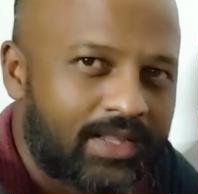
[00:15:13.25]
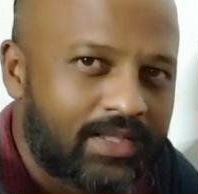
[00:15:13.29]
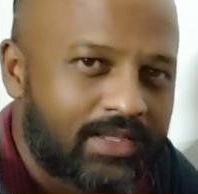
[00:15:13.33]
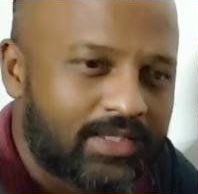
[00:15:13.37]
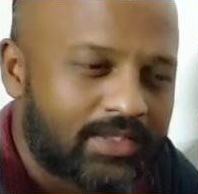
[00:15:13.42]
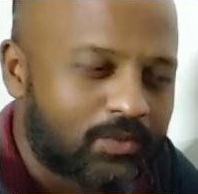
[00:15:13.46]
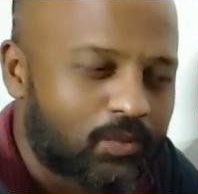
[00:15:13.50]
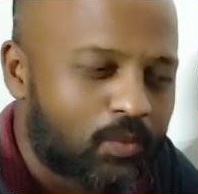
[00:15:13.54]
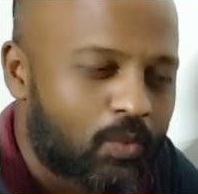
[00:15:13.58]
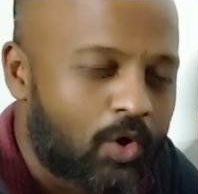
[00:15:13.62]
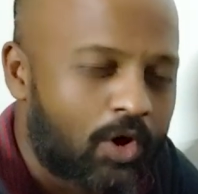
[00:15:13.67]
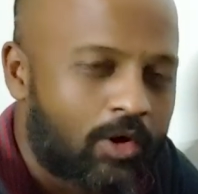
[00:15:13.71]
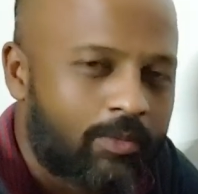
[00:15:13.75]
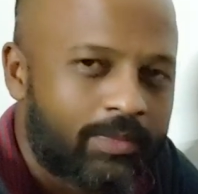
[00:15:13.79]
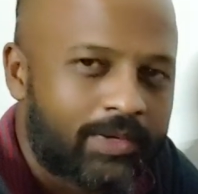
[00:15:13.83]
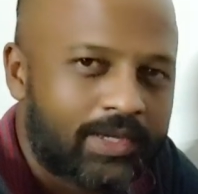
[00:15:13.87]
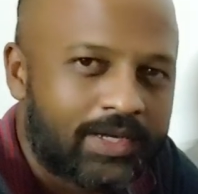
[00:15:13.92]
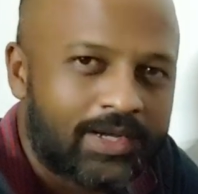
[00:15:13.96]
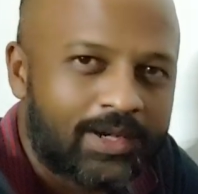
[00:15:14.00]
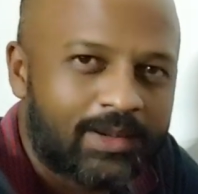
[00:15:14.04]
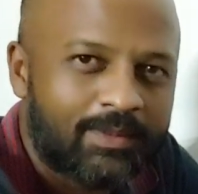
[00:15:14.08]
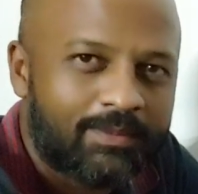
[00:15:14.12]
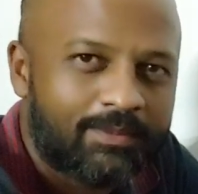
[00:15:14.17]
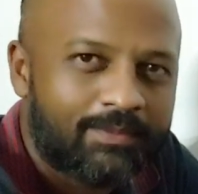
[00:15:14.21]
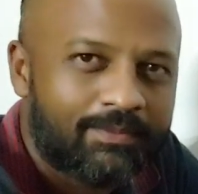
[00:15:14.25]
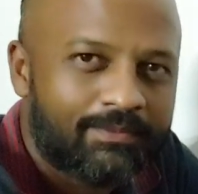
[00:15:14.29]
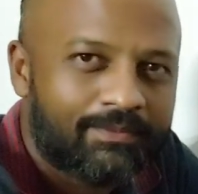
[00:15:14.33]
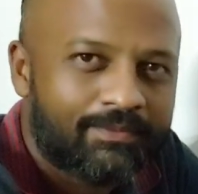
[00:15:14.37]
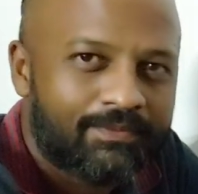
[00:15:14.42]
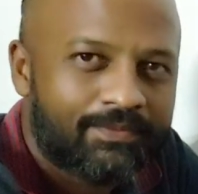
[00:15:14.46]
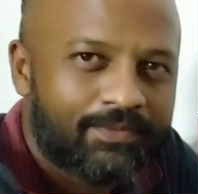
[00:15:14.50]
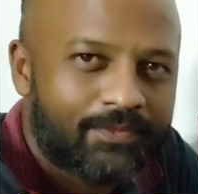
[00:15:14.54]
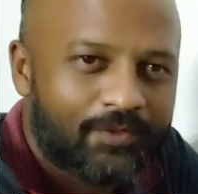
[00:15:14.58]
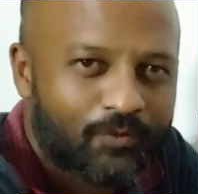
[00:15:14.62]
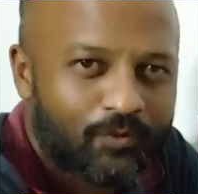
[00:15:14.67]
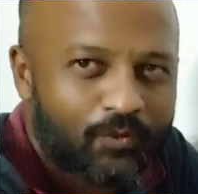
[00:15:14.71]
They're just warming up
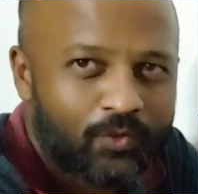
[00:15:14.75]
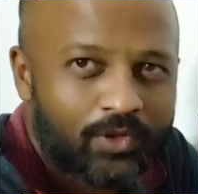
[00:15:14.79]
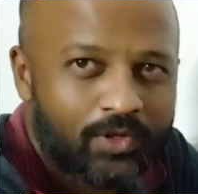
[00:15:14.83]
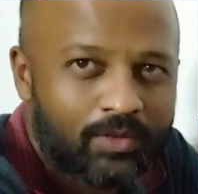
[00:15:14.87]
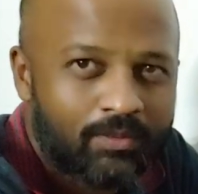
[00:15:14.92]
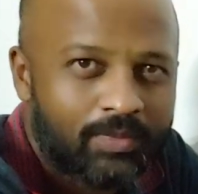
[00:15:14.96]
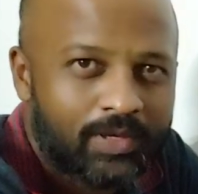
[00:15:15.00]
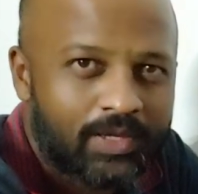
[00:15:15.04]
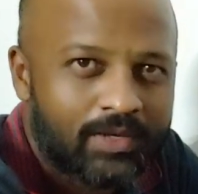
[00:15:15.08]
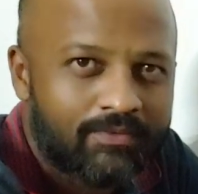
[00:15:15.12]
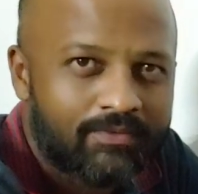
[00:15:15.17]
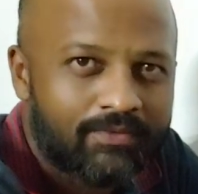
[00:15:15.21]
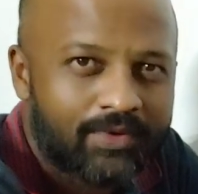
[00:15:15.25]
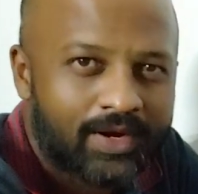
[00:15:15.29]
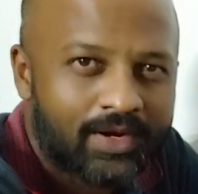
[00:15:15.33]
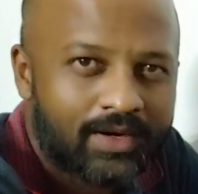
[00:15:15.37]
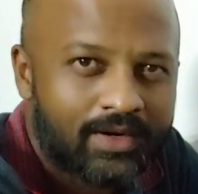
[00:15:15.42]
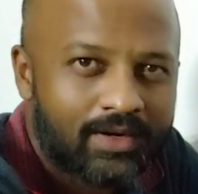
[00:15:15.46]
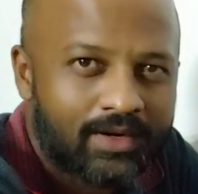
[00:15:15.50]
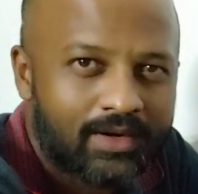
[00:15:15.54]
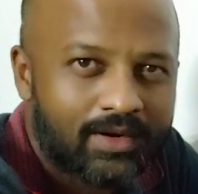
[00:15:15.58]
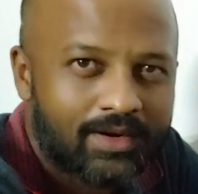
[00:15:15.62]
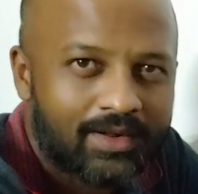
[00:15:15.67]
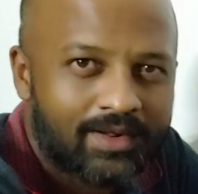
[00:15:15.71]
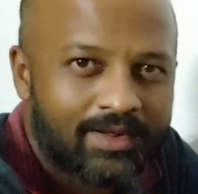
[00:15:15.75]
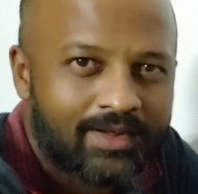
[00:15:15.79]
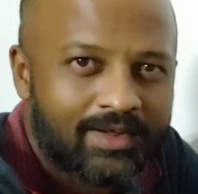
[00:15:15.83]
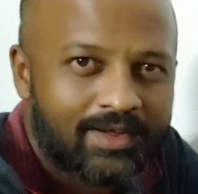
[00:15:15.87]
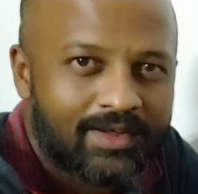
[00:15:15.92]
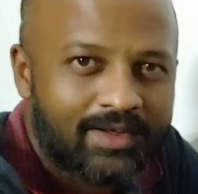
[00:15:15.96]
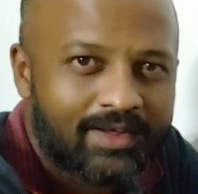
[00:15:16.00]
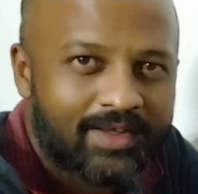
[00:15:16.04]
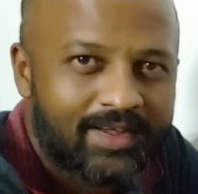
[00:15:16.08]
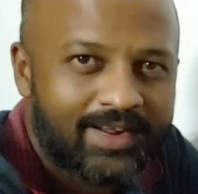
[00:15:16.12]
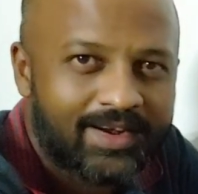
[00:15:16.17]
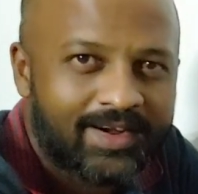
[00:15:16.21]
for the big fight
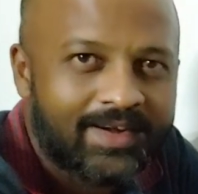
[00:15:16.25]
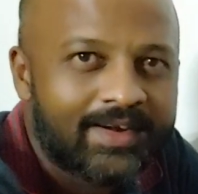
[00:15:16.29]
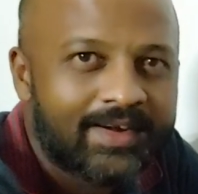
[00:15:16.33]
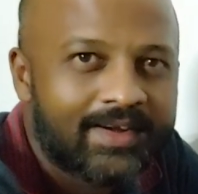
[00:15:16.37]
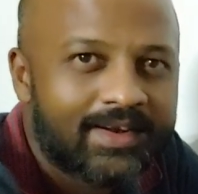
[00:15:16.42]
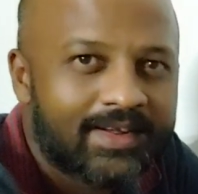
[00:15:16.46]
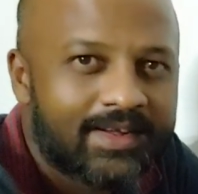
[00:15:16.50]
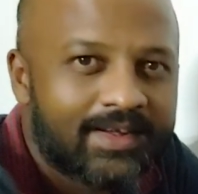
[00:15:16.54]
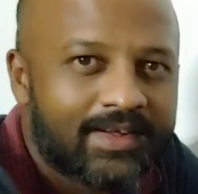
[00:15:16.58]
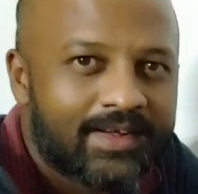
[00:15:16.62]
ahead.